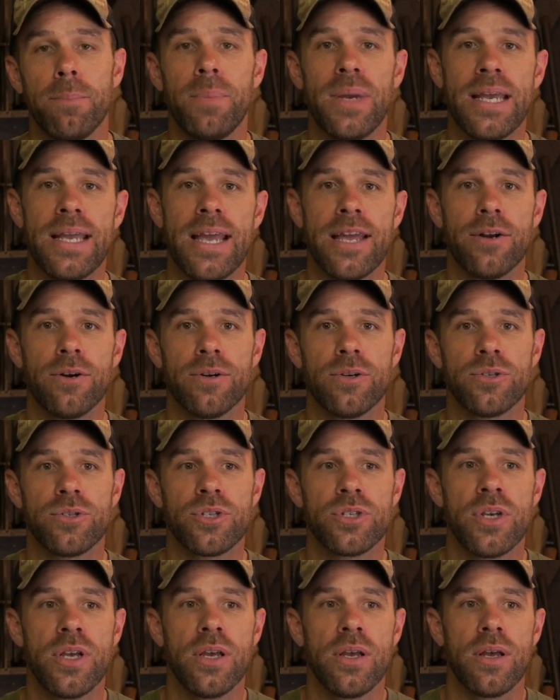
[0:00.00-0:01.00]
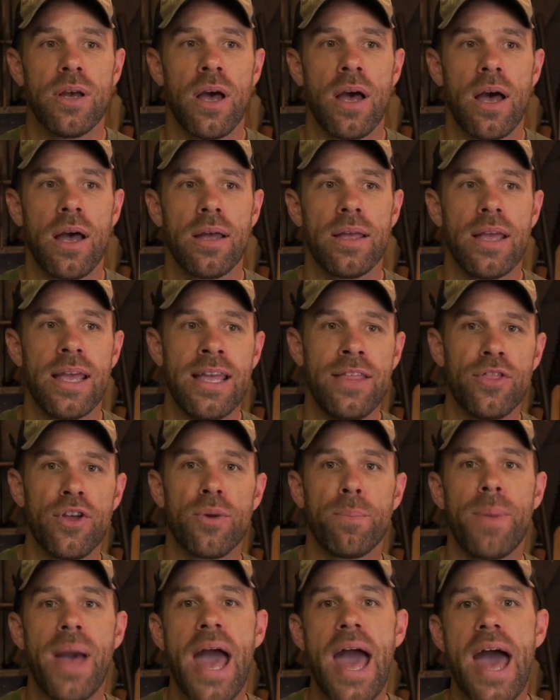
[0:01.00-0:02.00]
beginners in their
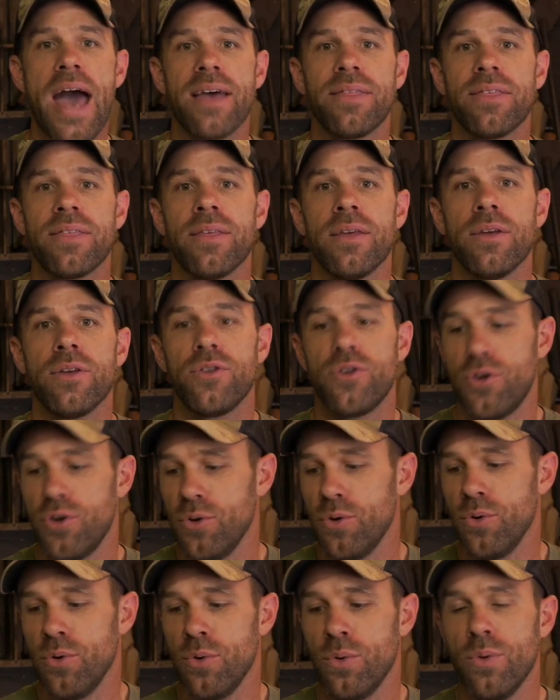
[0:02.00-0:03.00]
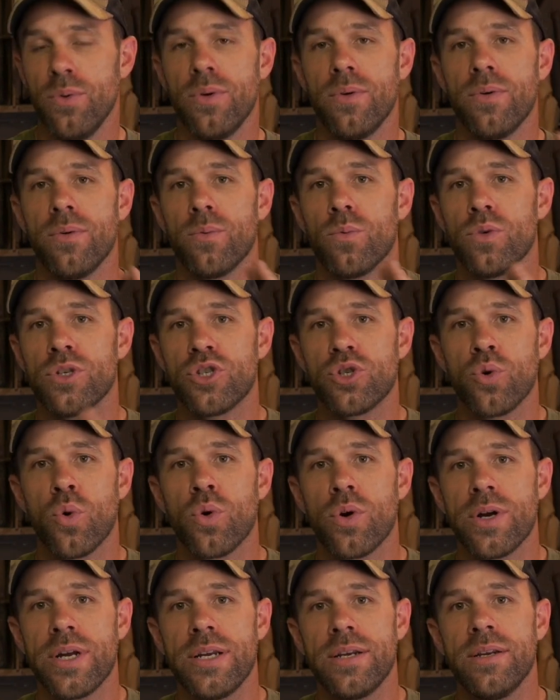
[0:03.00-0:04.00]
path to
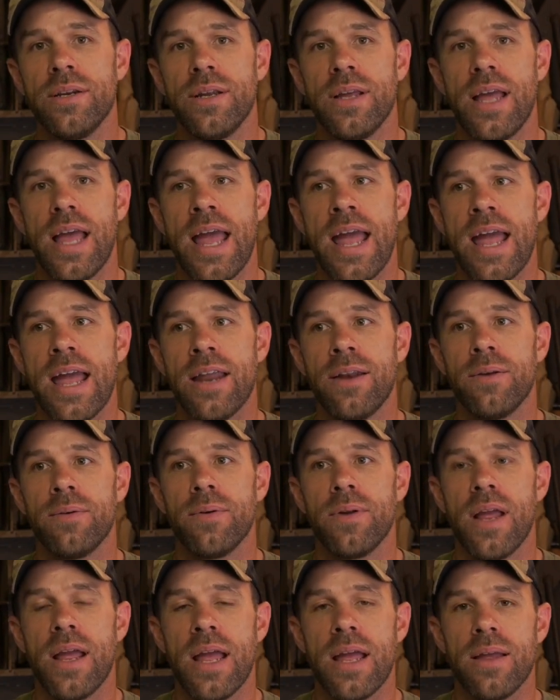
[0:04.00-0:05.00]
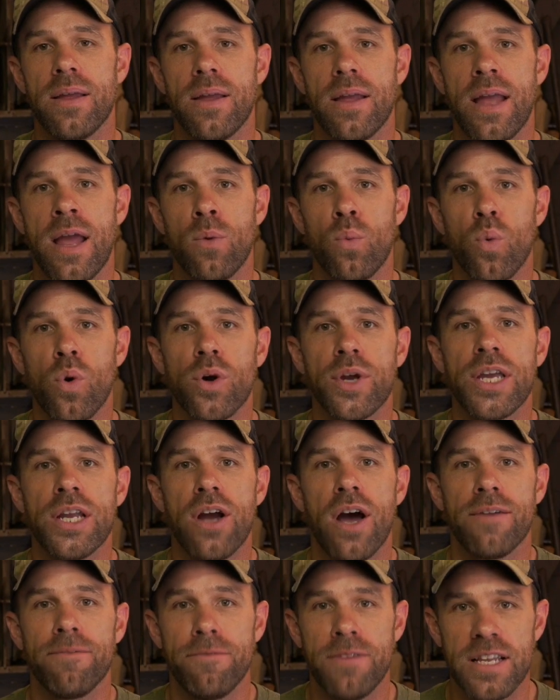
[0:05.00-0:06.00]
restoring and working
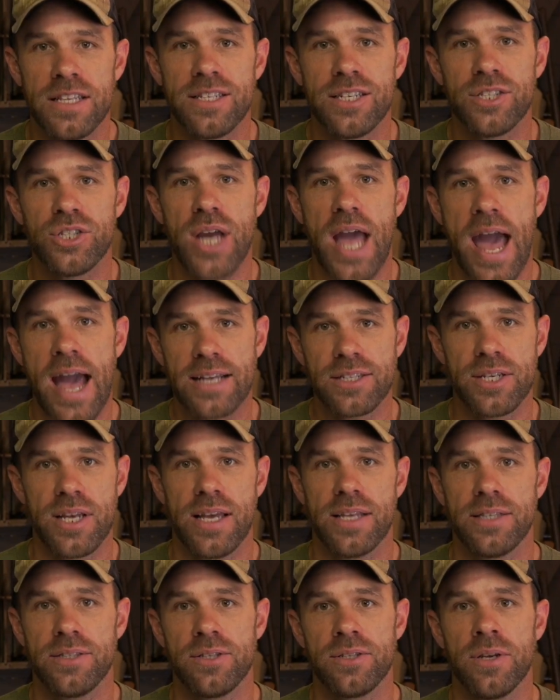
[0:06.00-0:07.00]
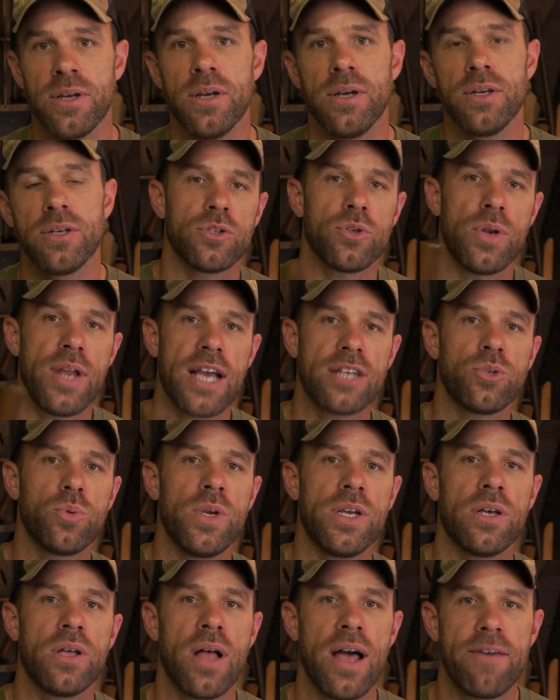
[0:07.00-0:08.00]
on vintage axe heads. So next
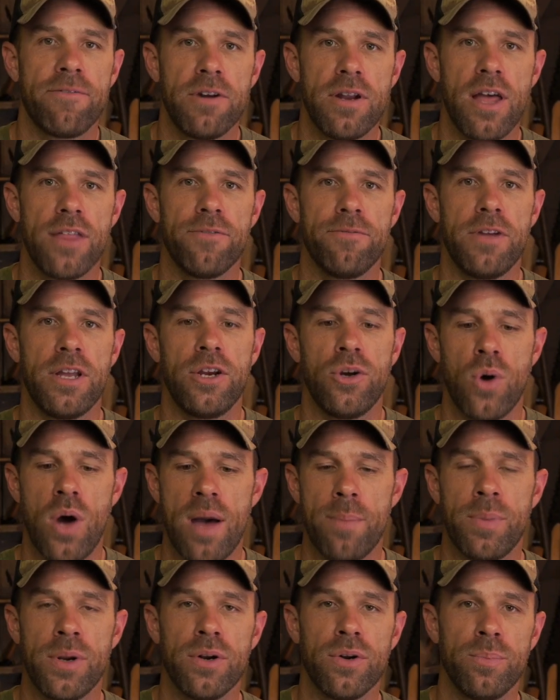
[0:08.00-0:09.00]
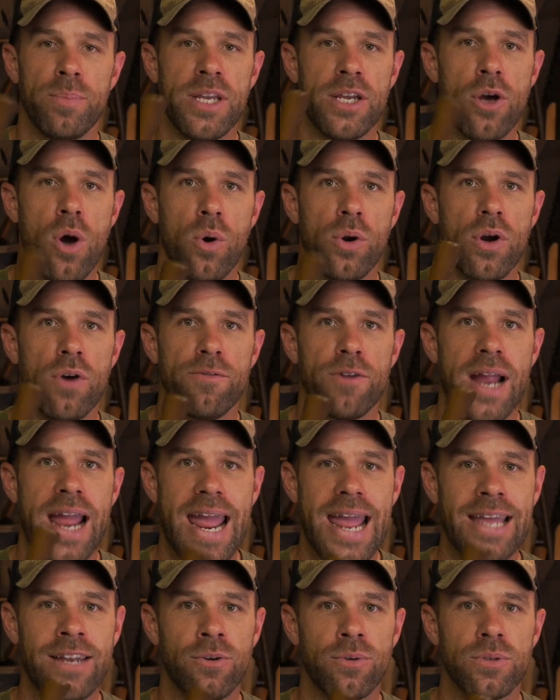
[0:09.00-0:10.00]
week I'll have another video up and it'll be going over
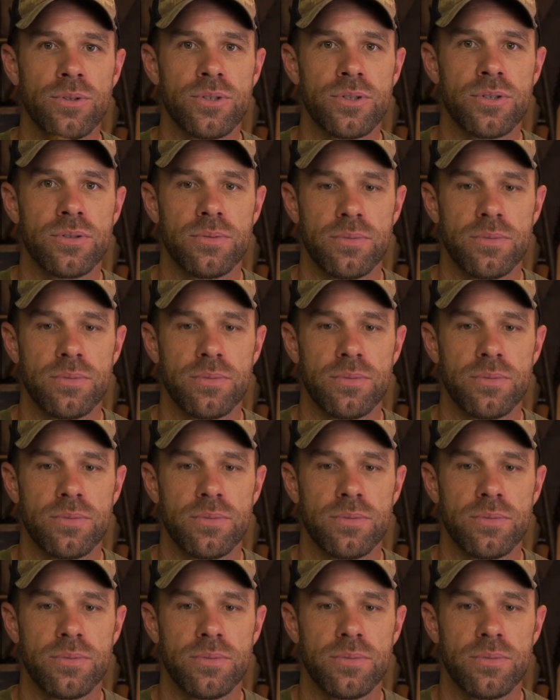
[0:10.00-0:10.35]
handles.